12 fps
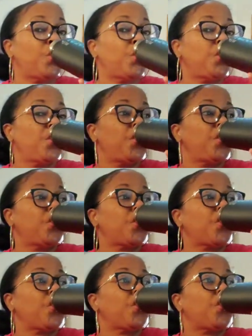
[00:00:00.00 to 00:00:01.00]

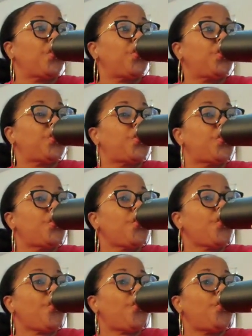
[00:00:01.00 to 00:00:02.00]

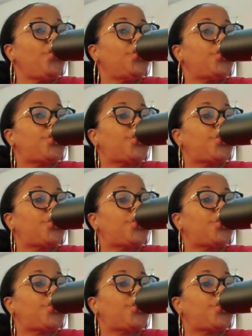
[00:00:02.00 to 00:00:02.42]
[no speech]